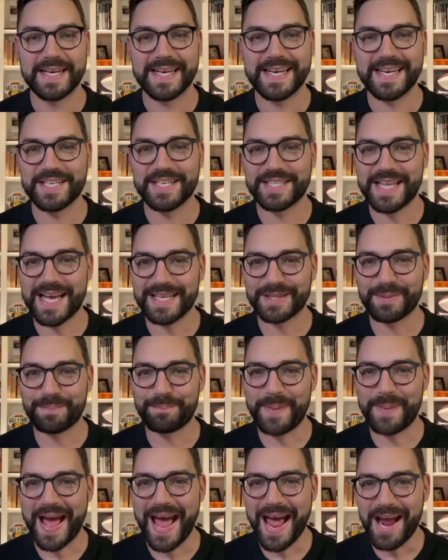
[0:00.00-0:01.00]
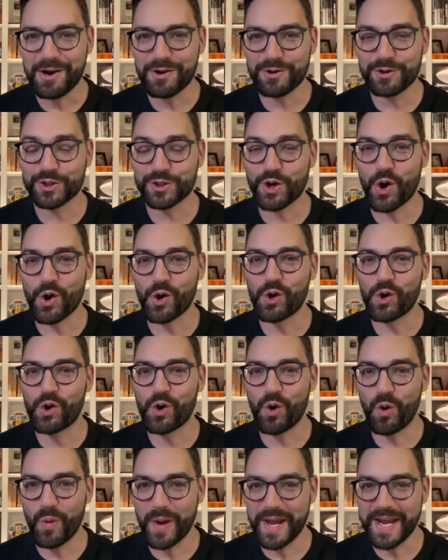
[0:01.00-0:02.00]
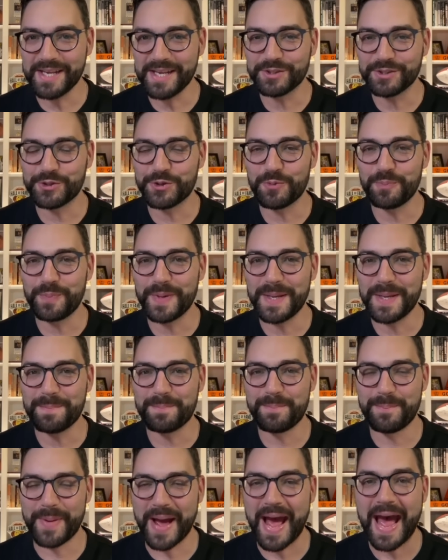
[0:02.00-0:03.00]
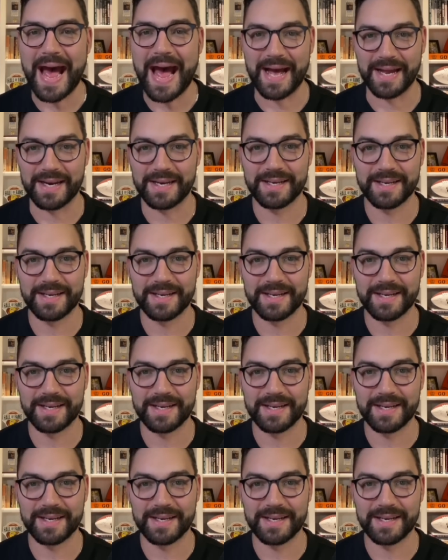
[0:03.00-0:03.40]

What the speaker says: is that the Packers are going to be bad.